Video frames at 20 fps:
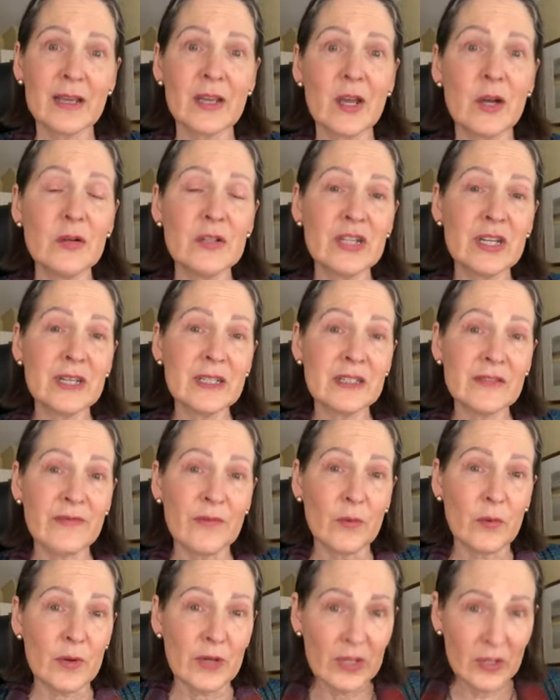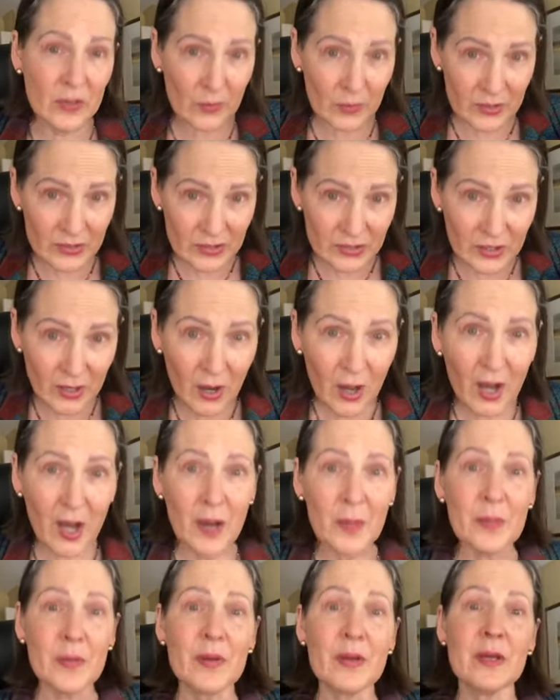Coaching is for your
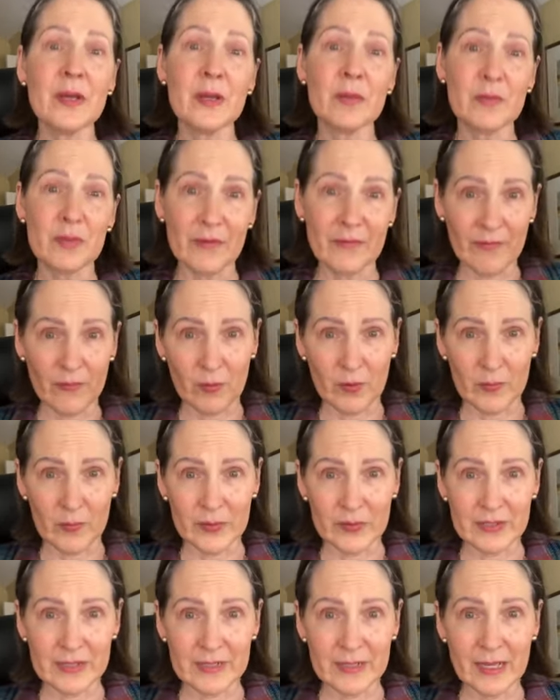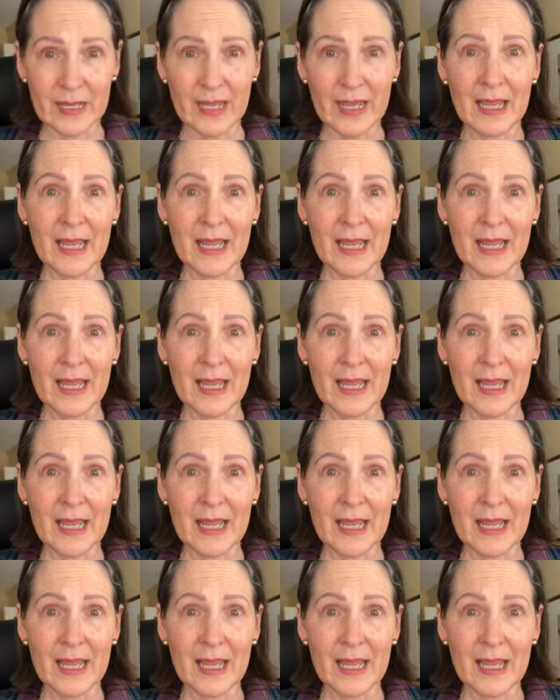top performers.